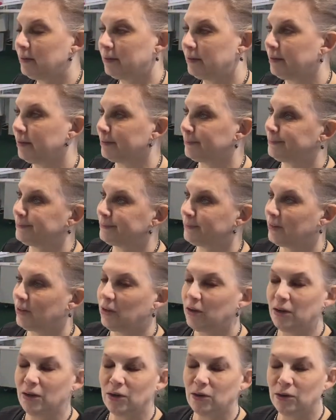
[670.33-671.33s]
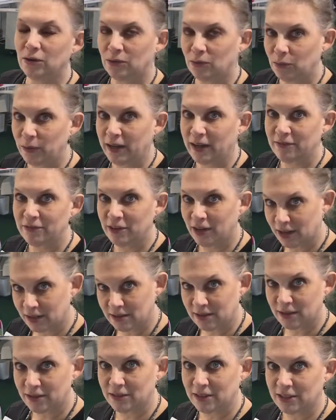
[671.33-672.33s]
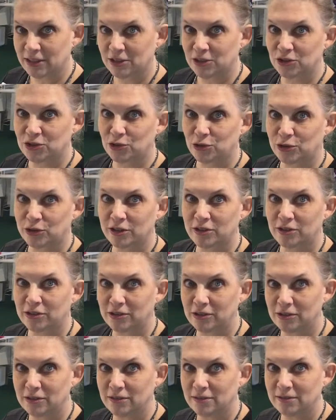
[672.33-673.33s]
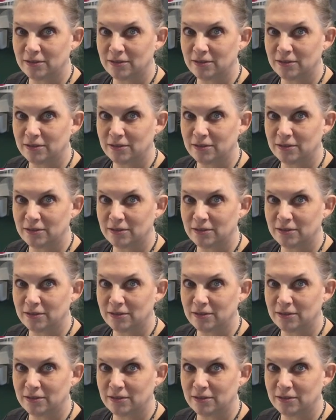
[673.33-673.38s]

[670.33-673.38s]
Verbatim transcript: I don't know. We have not done the historical,